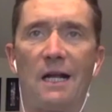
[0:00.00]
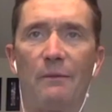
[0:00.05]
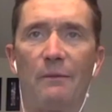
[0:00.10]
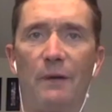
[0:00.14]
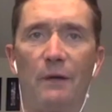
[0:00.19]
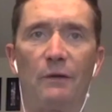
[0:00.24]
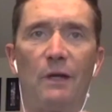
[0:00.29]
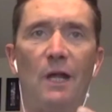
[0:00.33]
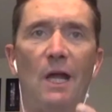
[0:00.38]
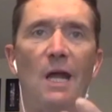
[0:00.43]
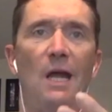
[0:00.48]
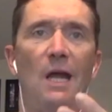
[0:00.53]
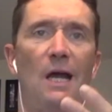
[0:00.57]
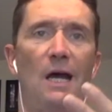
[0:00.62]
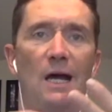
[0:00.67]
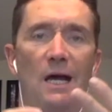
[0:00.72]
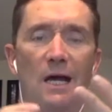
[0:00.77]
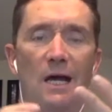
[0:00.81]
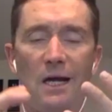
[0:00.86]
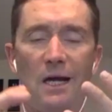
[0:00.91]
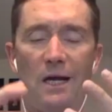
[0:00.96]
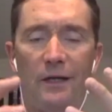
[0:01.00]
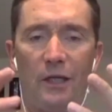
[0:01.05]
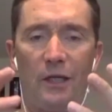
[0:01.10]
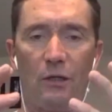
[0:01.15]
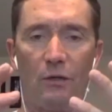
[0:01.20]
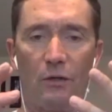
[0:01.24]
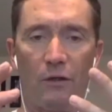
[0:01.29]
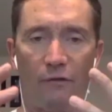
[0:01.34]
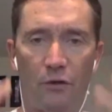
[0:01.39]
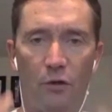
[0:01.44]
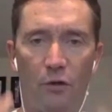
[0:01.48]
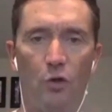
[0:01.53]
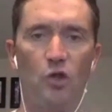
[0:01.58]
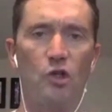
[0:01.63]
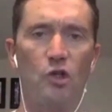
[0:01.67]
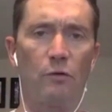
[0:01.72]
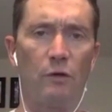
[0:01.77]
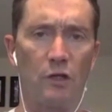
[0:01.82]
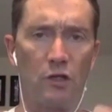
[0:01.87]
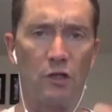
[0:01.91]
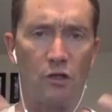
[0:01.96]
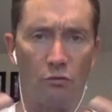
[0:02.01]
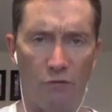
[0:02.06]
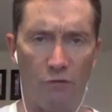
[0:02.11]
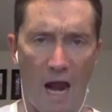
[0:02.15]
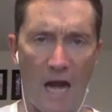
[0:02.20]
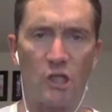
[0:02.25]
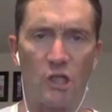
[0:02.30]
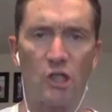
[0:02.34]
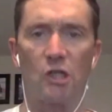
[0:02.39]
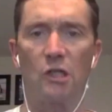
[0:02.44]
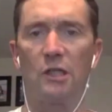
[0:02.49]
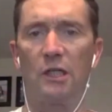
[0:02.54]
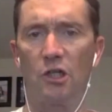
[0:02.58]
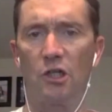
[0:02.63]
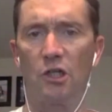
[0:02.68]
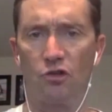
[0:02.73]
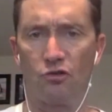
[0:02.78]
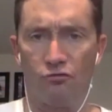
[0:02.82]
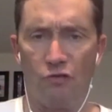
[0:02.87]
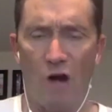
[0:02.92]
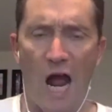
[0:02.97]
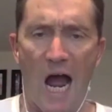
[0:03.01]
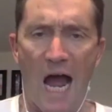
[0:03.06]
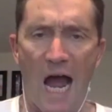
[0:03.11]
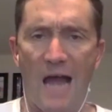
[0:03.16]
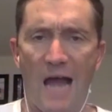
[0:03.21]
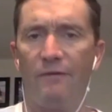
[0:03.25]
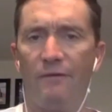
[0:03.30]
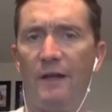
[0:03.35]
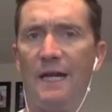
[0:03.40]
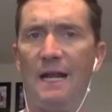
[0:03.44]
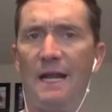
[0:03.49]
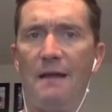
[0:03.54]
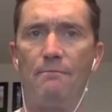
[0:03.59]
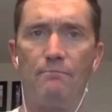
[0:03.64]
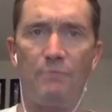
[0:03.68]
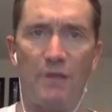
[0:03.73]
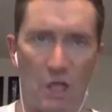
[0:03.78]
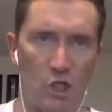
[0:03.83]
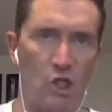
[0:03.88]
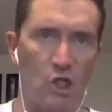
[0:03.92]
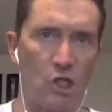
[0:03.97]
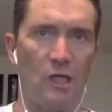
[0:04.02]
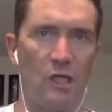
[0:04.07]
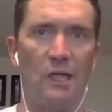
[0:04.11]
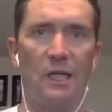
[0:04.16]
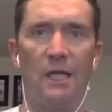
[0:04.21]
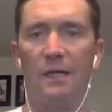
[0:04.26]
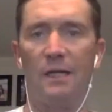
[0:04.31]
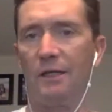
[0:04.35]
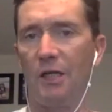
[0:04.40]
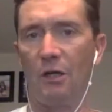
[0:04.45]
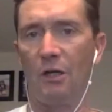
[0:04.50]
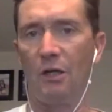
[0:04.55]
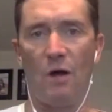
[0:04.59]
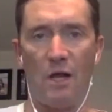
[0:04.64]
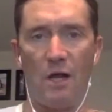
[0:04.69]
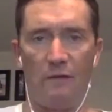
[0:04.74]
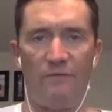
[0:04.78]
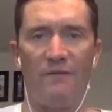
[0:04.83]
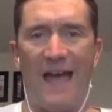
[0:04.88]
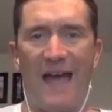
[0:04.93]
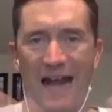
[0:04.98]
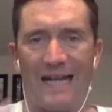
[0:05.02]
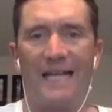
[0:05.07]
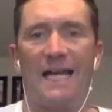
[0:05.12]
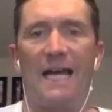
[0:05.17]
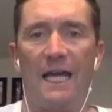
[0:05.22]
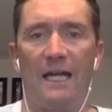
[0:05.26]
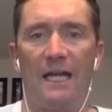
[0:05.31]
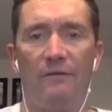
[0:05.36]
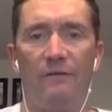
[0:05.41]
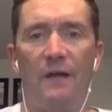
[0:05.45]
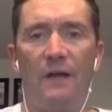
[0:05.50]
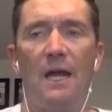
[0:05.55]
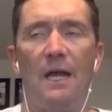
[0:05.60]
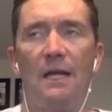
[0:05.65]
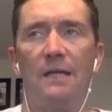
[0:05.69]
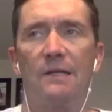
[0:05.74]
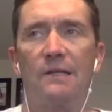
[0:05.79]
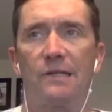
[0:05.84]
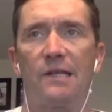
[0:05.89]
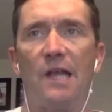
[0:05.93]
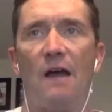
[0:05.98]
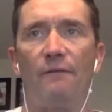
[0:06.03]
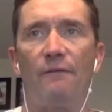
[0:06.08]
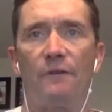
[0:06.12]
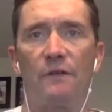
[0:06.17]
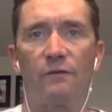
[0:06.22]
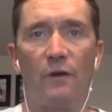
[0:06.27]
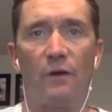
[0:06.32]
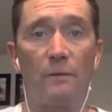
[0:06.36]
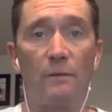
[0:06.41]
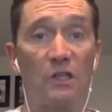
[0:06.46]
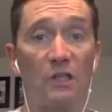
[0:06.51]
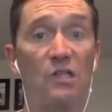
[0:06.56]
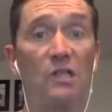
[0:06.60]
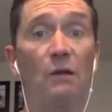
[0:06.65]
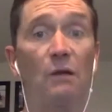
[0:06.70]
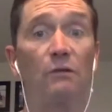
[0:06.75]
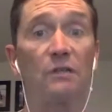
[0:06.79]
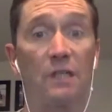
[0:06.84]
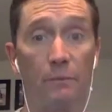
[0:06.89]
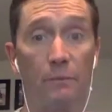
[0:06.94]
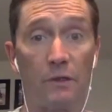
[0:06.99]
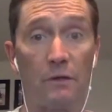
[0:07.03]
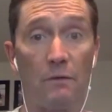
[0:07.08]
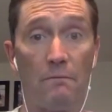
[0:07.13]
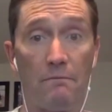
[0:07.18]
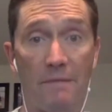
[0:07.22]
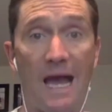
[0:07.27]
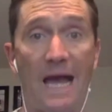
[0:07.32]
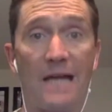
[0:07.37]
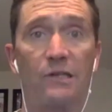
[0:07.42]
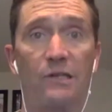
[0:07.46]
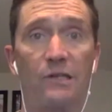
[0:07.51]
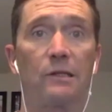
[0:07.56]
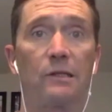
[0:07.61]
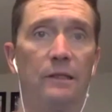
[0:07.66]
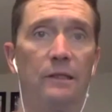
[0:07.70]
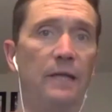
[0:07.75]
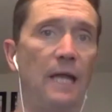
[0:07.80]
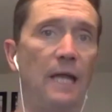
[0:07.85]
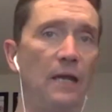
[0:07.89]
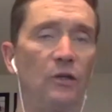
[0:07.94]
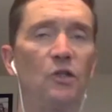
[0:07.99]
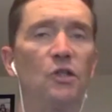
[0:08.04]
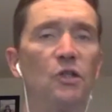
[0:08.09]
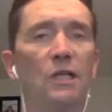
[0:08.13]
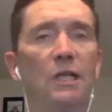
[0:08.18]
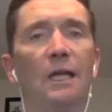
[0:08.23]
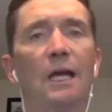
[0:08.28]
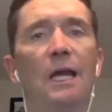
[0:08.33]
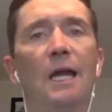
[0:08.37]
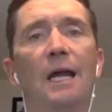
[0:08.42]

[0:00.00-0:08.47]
about, you know, the future and direction and drive and ambition and, you know, all of that kind of stuff is very much stereotypical masculine energy.